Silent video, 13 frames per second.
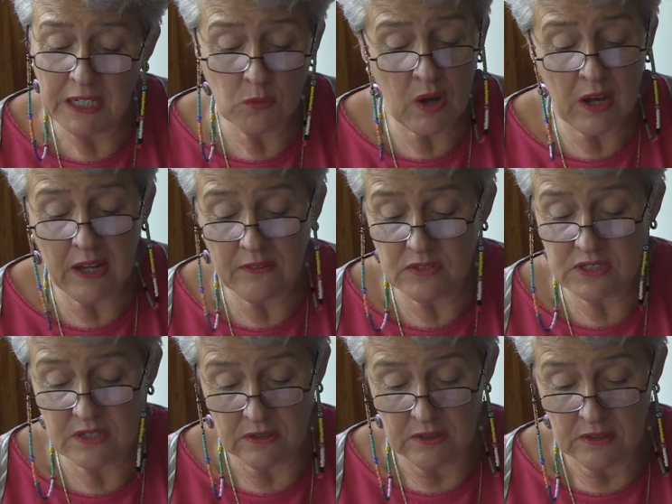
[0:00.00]

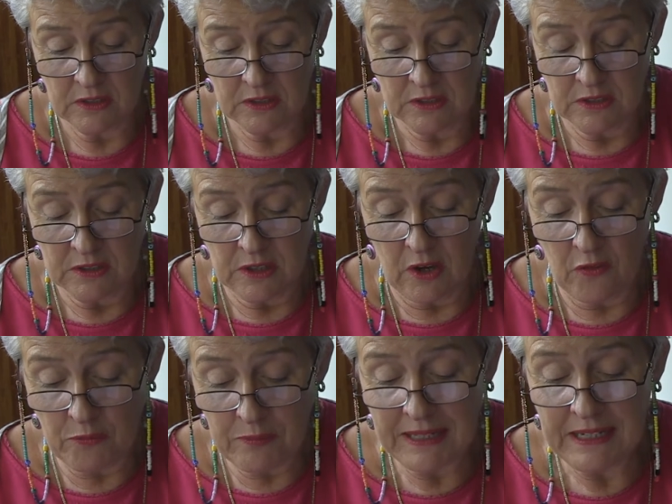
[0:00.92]
wives
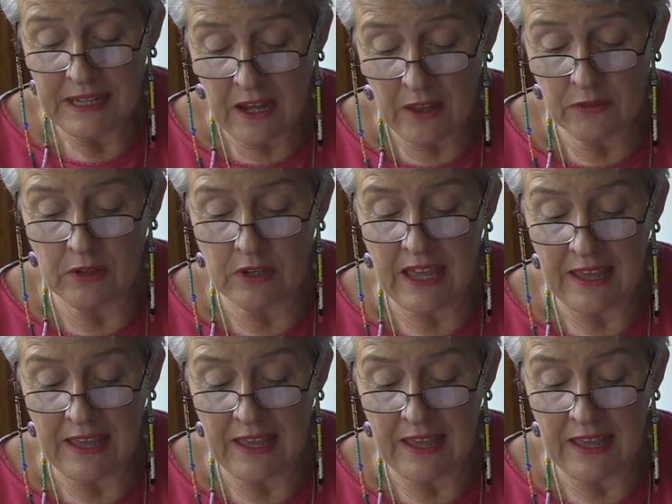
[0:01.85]
of many other